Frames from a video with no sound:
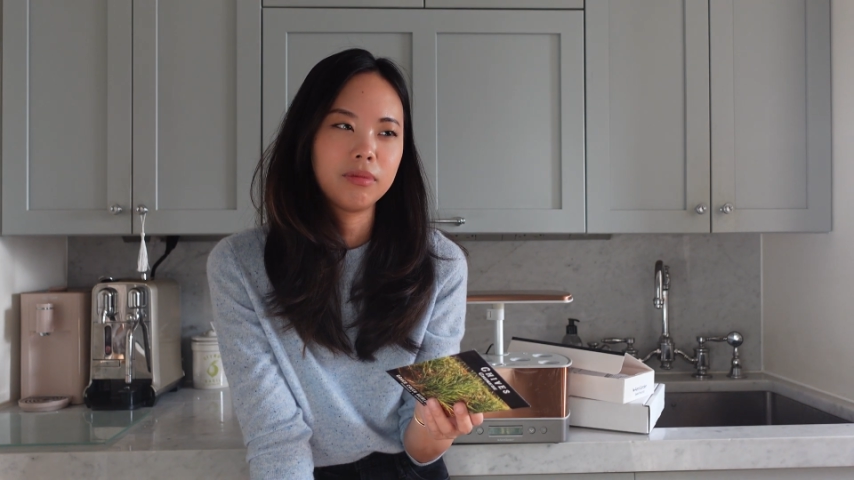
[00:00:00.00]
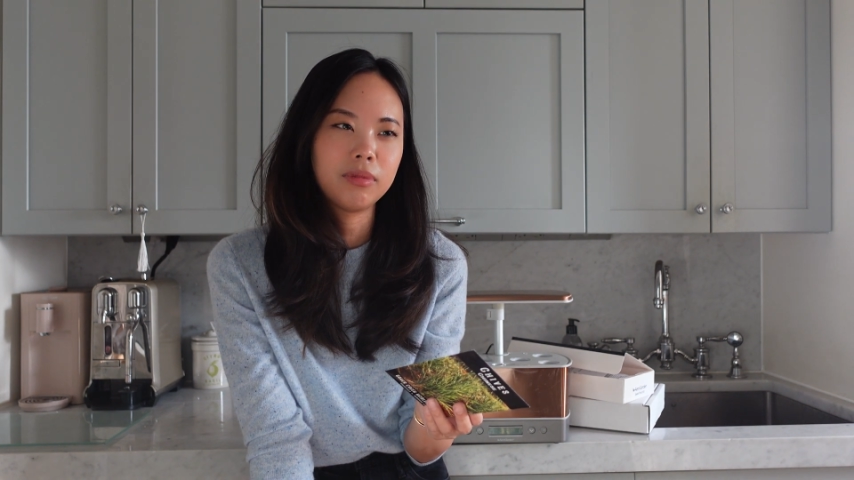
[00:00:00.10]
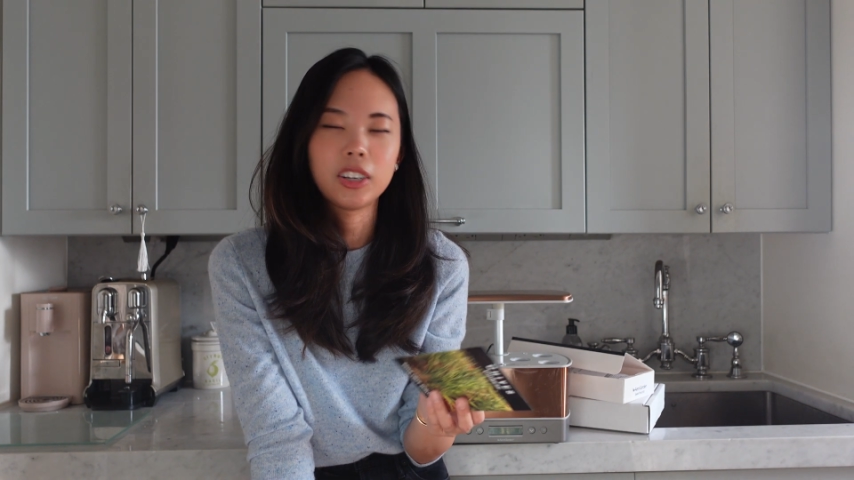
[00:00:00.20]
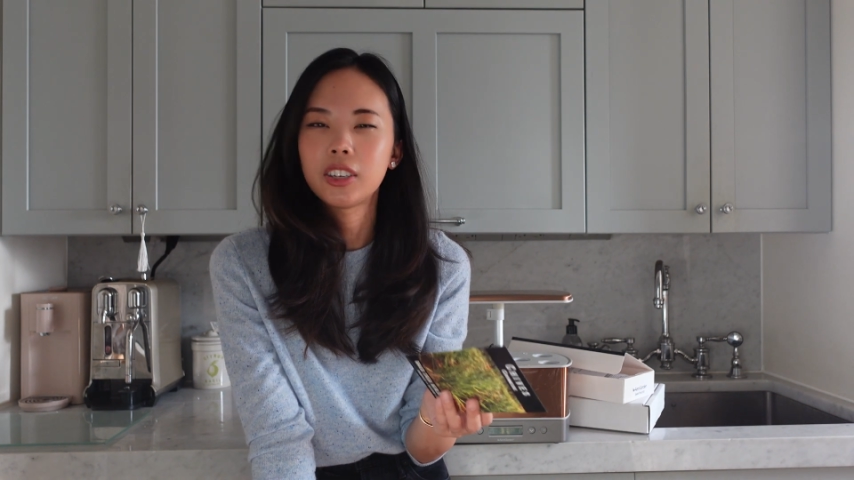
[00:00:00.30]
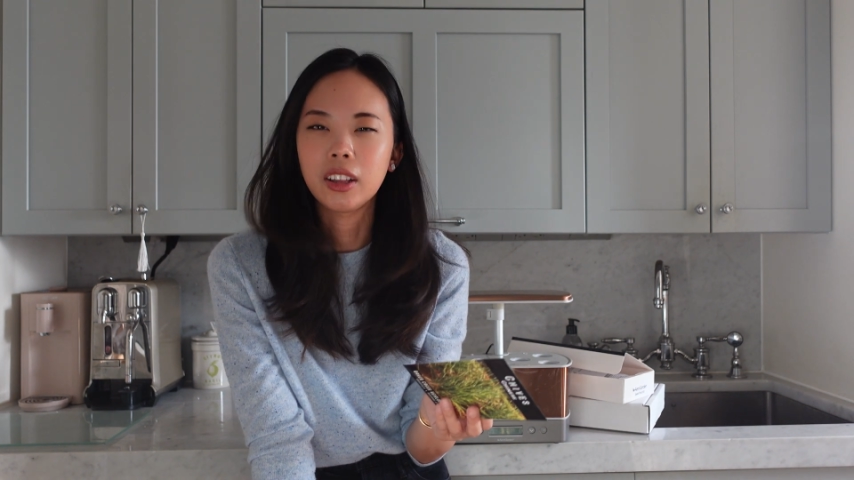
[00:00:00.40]

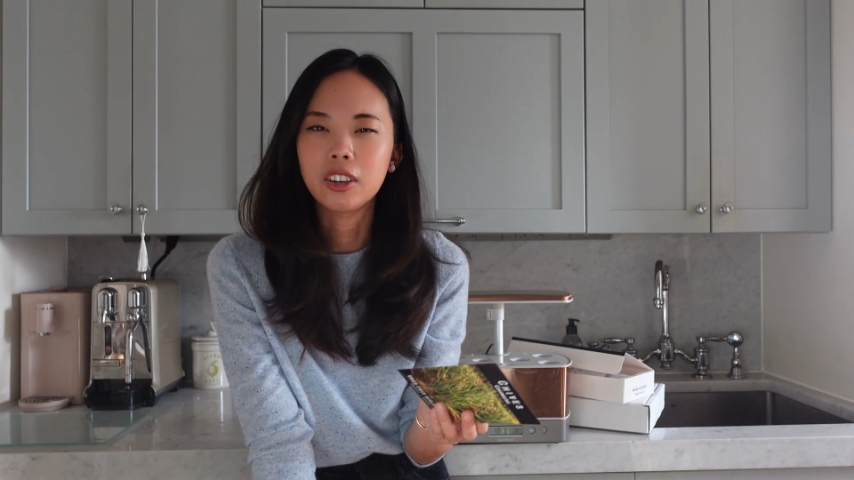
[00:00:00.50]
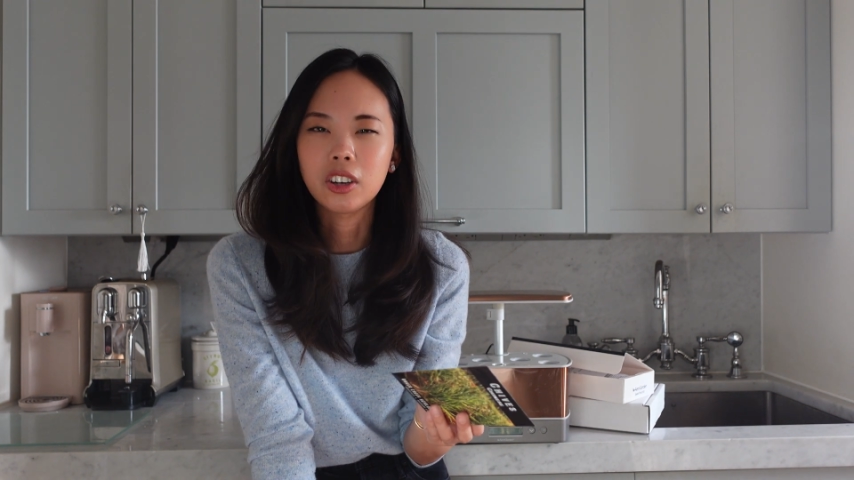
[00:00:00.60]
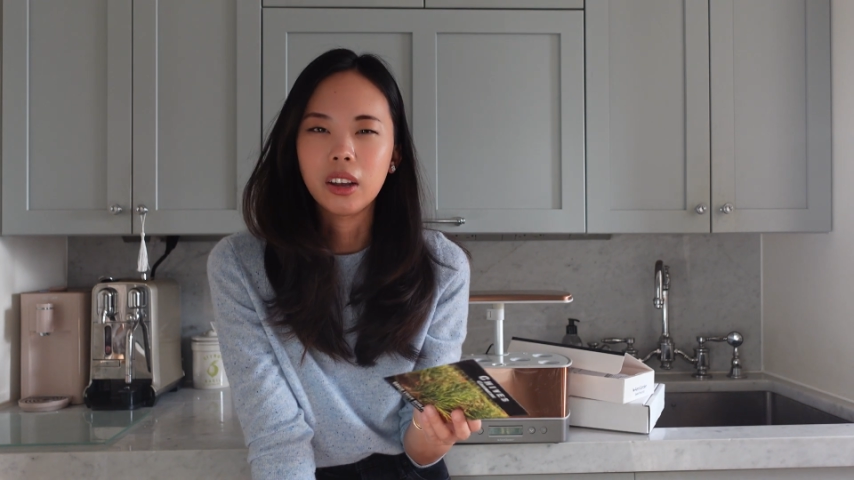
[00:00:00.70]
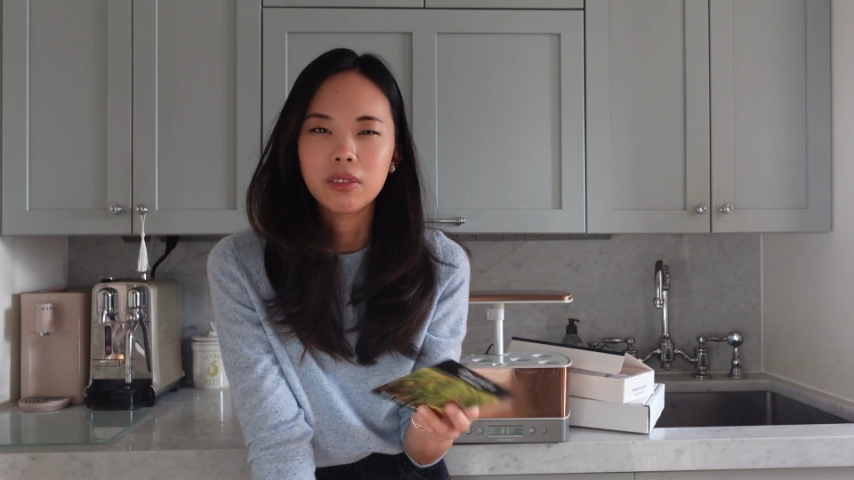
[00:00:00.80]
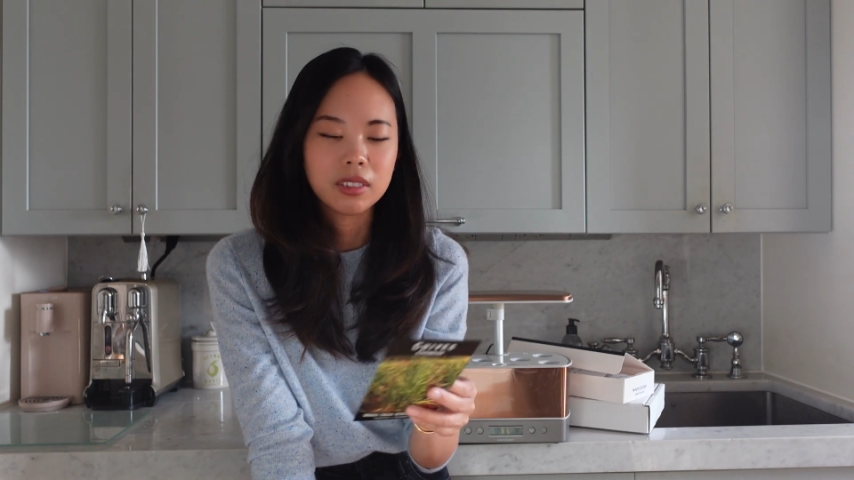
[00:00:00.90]
I just like
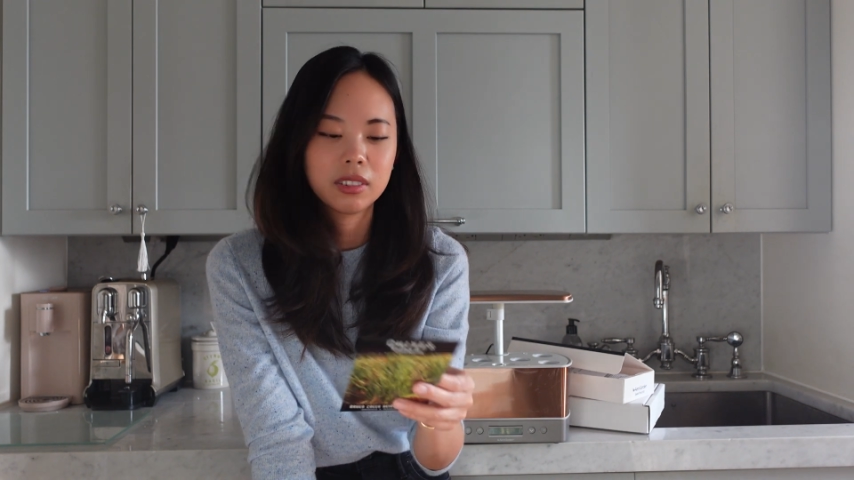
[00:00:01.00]
chives.